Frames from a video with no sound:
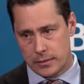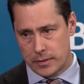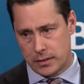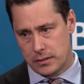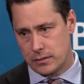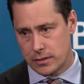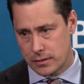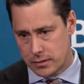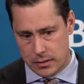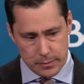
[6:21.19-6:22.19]
I mean, you look
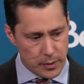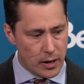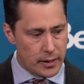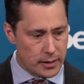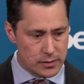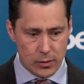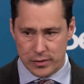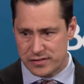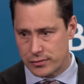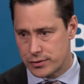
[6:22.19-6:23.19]
at Pyatt's
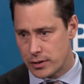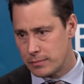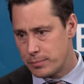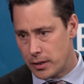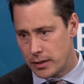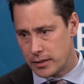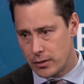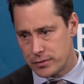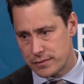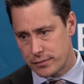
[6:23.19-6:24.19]
always first on puck and
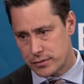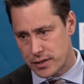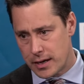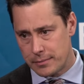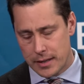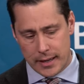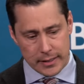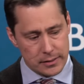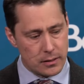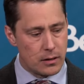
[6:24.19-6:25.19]
always the first guy
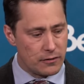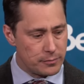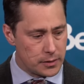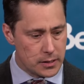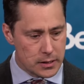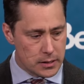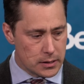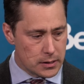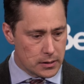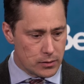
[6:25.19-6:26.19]
back, and Hoffman,
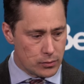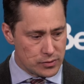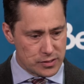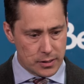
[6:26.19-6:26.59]
who